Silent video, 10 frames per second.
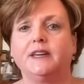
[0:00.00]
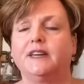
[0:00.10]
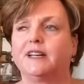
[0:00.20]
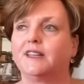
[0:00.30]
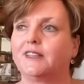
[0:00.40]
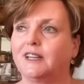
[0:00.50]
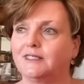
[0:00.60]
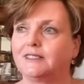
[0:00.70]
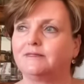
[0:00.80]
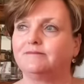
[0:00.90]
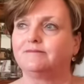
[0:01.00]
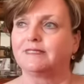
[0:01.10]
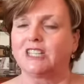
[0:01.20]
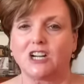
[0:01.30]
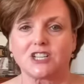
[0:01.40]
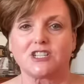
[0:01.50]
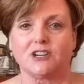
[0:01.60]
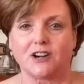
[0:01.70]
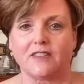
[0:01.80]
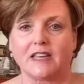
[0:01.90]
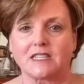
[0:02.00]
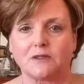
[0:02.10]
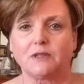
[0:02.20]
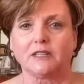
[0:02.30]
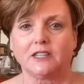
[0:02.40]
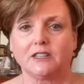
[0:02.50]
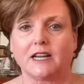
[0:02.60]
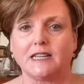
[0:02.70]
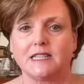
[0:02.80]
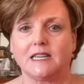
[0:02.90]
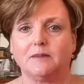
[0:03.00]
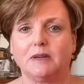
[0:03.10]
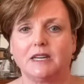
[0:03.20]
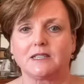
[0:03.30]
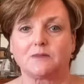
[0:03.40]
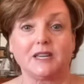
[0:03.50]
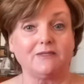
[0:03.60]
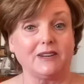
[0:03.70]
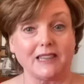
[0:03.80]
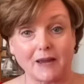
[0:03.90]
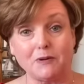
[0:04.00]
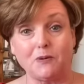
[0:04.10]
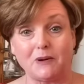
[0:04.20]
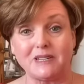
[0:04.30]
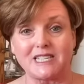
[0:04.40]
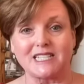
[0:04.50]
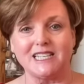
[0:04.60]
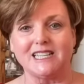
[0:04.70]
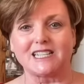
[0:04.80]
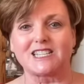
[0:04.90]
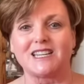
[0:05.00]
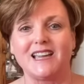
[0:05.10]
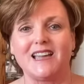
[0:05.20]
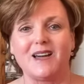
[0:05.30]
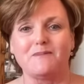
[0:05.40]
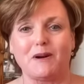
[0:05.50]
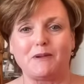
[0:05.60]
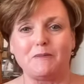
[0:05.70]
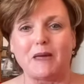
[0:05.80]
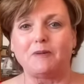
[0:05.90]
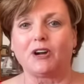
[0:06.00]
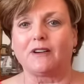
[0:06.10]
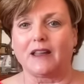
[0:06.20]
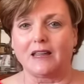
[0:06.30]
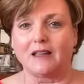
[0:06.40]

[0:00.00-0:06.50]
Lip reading: And I thought, gosh darn, that's a really good idea, because we label what we stitch, but we maybe aren't